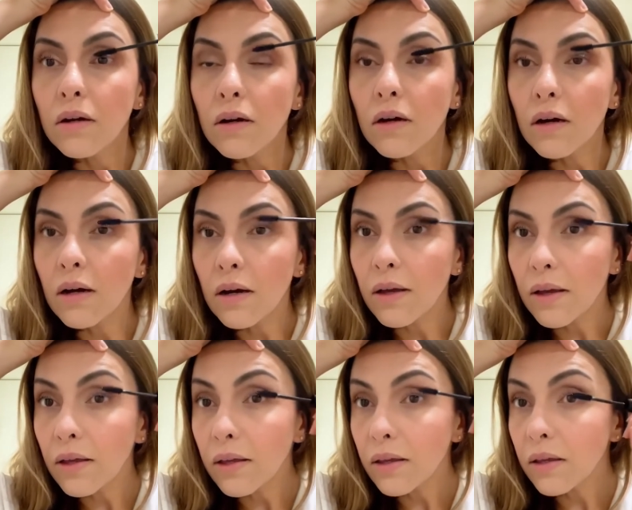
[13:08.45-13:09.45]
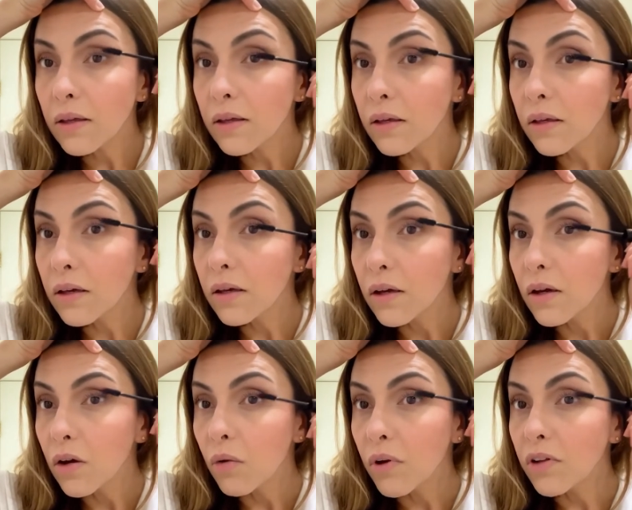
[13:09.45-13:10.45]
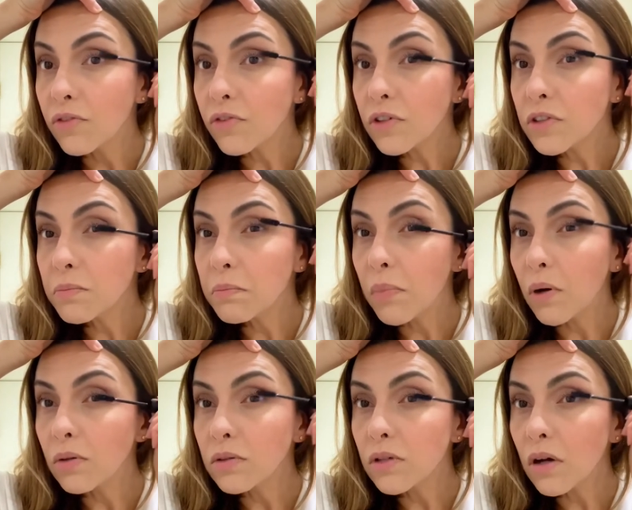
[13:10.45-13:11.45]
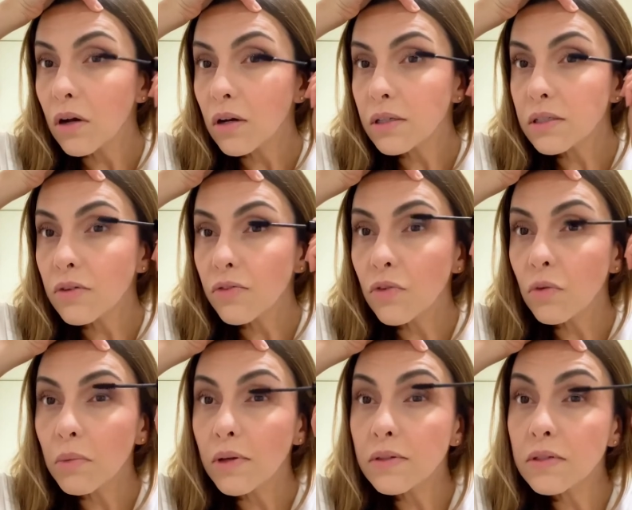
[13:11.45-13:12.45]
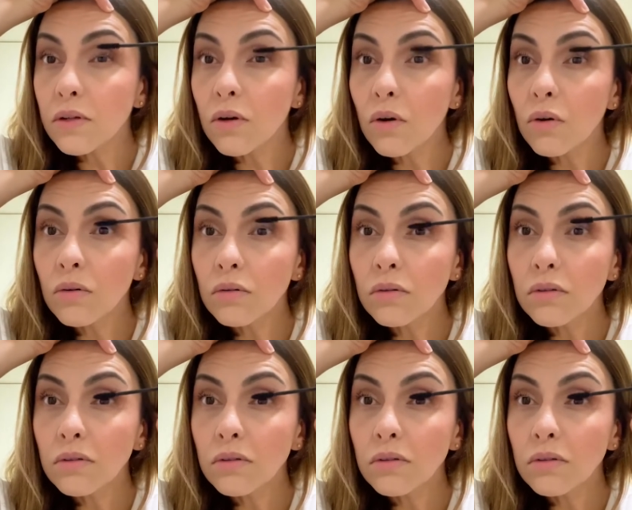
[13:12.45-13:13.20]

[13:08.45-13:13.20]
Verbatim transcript: I went for Botox a few months ago.